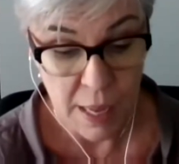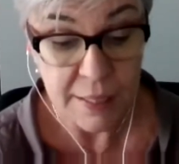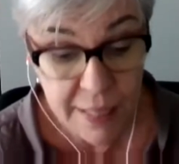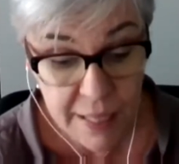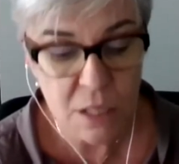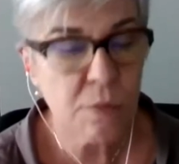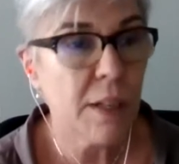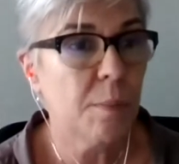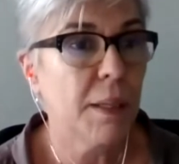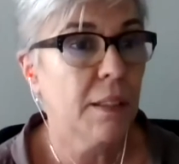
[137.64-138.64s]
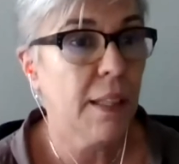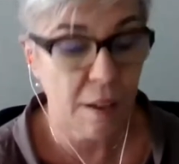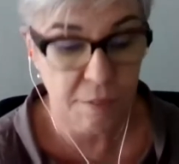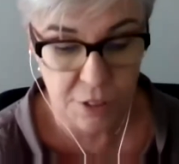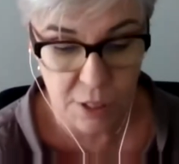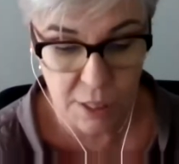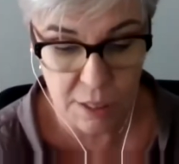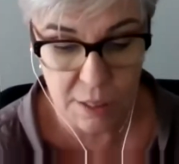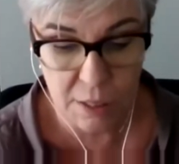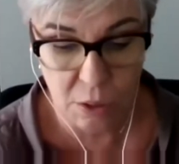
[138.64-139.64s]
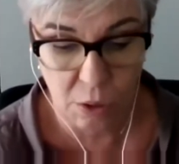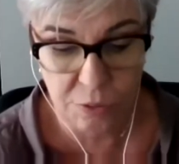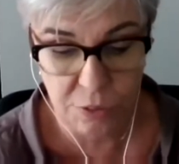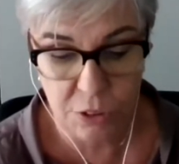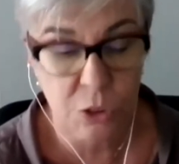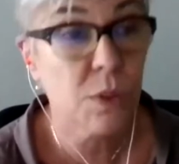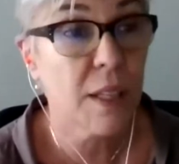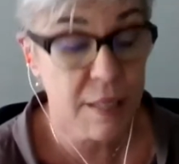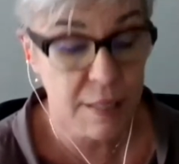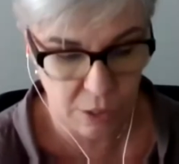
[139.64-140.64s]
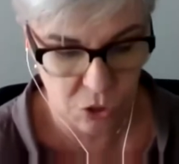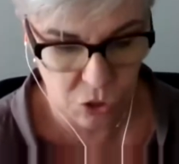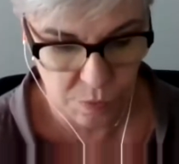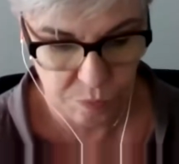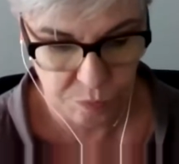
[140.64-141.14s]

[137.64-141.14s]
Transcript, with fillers: This will be the emphasis of the today's lecture.